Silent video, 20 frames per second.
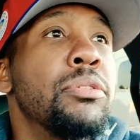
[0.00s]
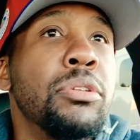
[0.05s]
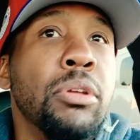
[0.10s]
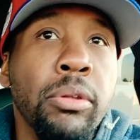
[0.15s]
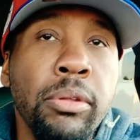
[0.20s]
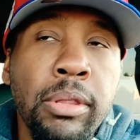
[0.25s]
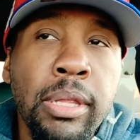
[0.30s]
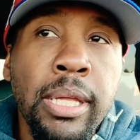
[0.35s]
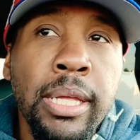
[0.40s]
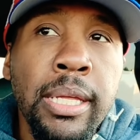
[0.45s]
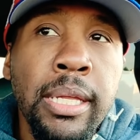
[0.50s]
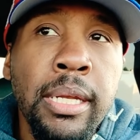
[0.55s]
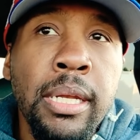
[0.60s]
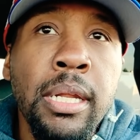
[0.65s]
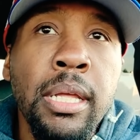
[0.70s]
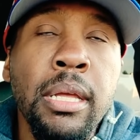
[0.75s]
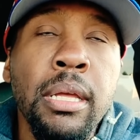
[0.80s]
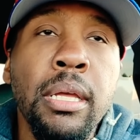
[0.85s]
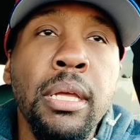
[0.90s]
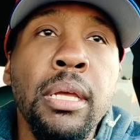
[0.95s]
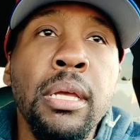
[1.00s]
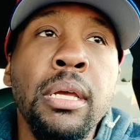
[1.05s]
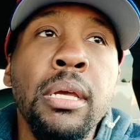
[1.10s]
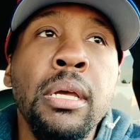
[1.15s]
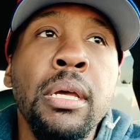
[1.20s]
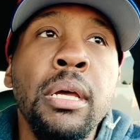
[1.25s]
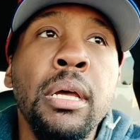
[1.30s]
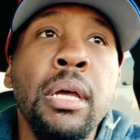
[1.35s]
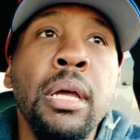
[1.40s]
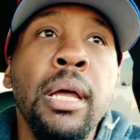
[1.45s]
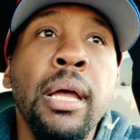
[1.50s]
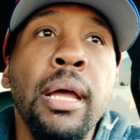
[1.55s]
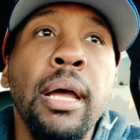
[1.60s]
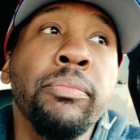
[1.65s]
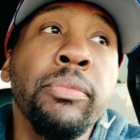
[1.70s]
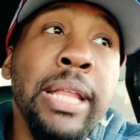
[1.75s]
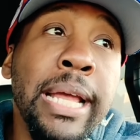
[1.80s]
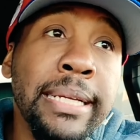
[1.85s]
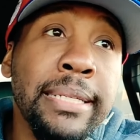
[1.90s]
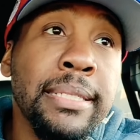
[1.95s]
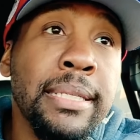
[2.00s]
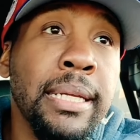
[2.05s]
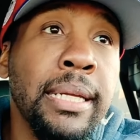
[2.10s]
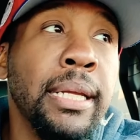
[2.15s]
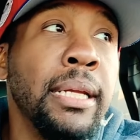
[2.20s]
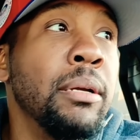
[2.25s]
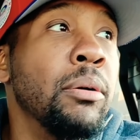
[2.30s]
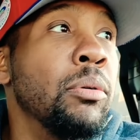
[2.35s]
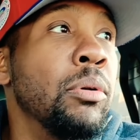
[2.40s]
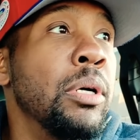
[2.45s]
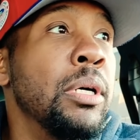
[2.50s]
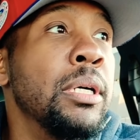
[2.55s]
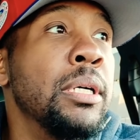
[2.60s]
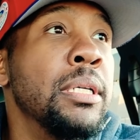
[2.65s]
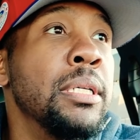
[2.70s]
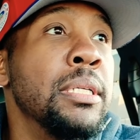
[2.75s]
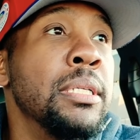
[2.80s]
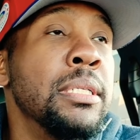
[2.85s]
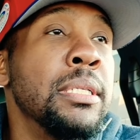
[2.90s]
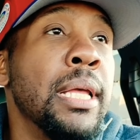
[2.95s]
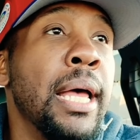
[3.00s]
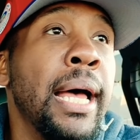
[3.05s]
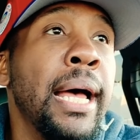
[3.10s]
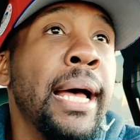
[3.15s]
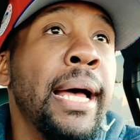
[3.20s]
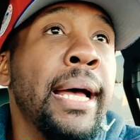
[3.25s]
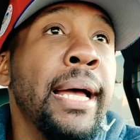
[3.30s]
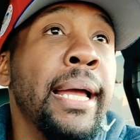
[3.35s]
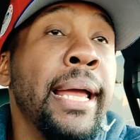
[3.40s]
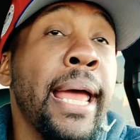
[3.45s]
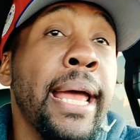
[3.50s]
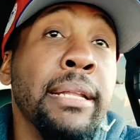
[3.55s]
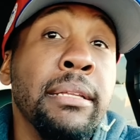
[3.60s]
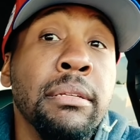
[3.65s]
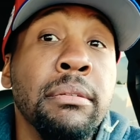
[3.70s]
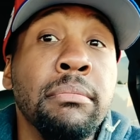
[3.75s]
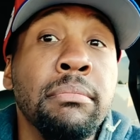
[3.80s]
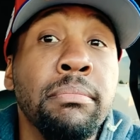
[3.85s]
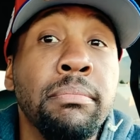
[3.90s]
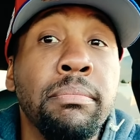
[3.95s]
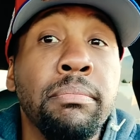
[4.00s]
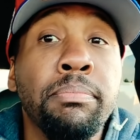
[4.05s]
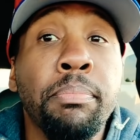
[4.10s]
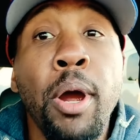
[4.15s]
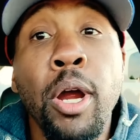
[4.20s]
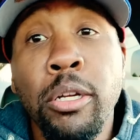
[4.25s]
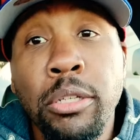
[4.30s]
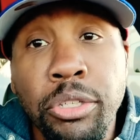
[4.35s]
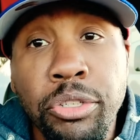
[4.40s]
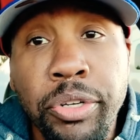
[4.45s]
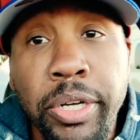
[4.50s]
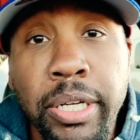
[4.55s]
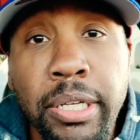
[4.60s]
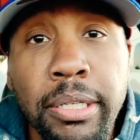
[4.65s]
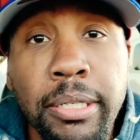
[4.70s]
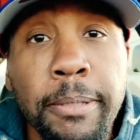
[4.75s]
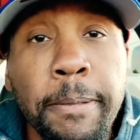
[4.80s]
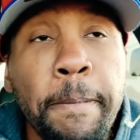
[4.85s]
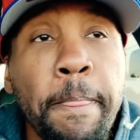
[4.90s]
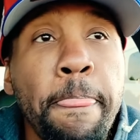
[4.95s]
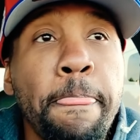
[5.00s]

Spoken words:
so then next thing was I had to park the trailer.